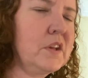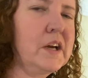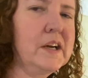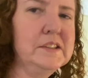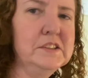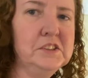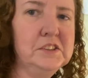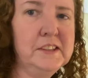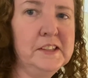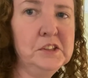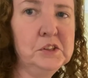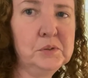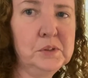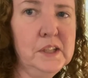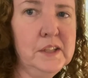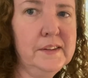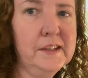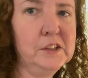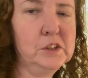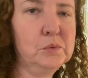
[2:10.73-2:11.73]
on State
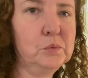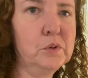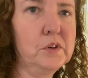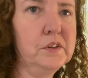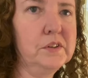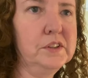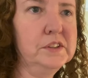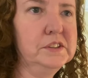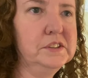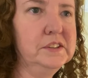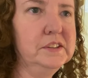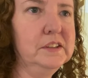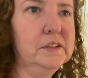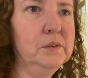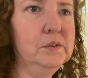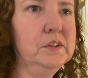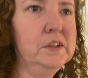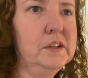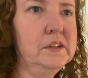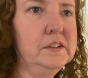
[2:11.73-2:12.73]
Street. That's where this,
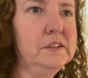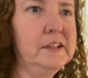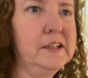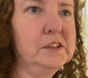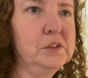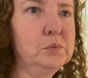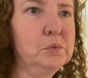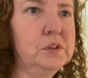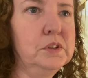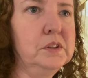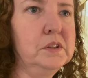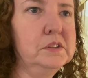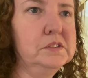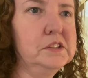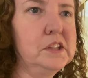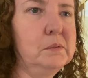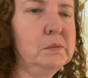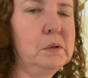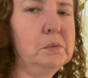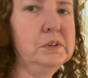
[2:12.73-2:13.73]
uh, that's where
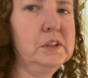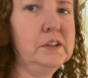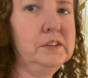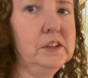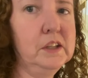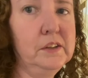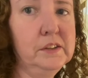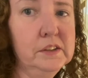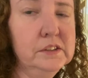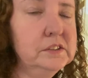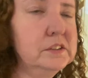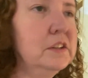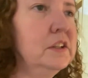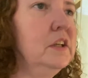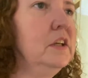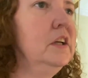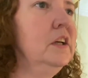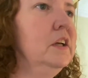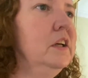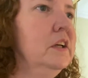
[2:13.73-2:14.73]
Santa Barbara downtown is.
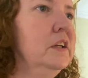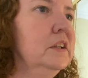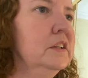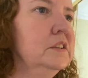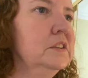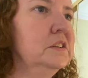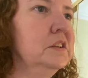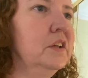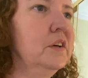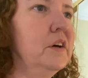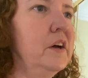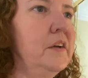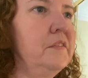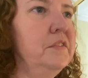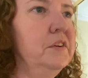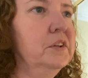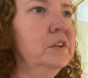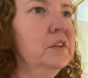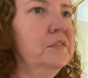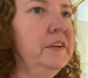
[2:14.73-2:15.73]
So I
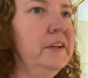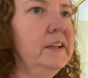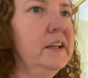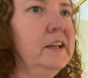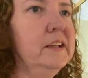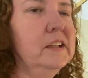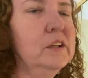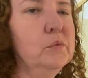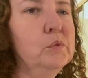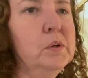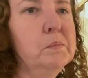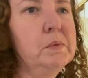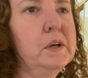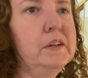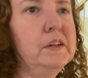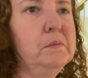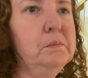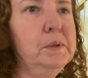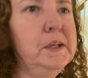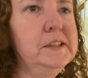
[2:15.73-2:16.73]
figured if I can't get one by
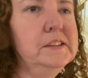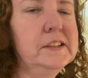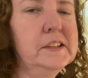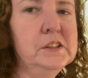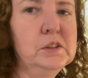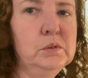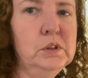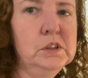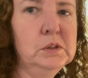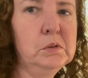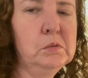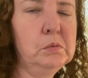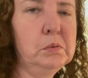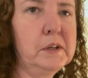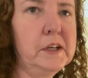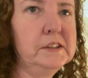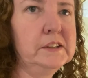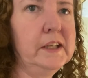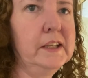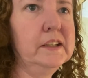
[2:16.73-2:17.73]
the beach at reasonable
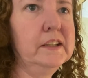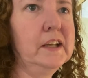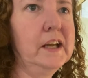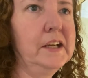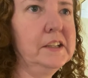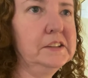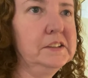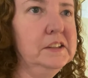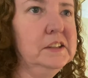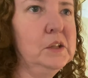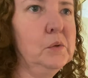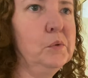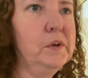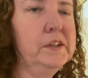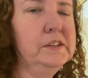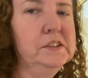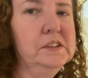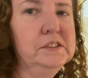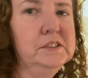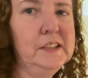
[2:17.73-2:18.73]
price, I could actually get one
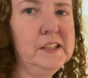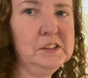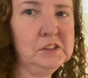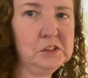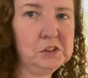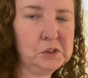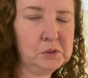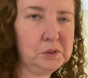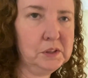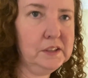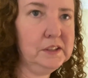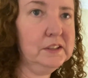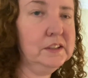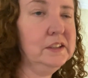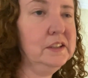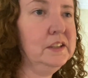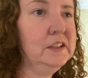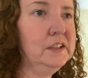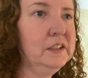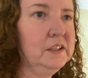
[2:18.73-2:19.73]
in State Street
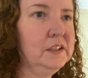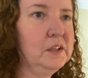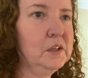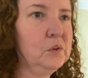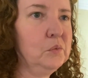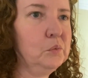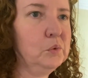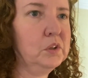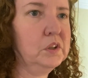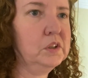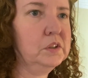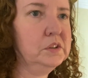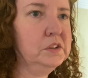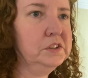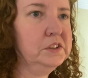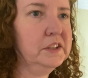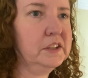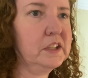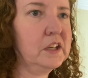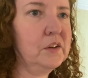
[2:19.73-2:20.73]
where and
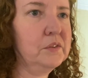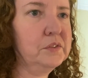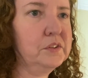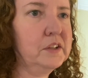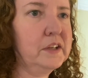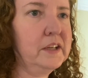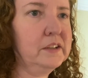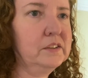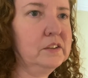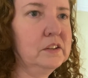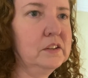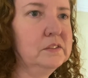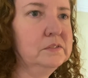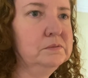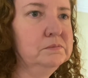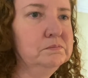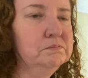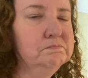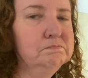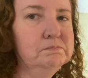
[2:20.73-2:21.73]
check out like,
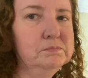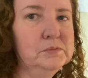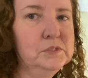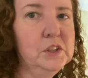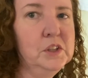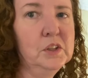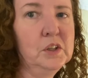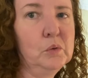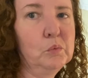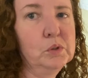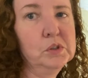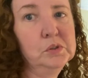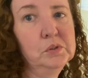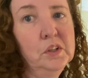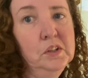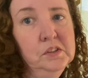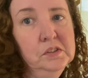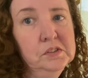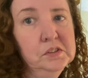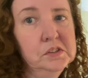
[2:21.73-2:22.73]
you know, the
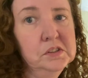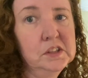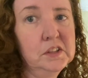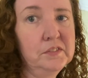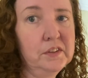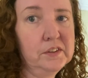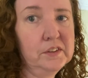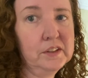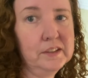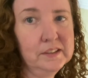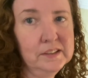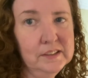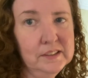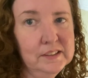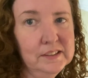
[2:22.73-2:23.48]
restaurants and stuff like that.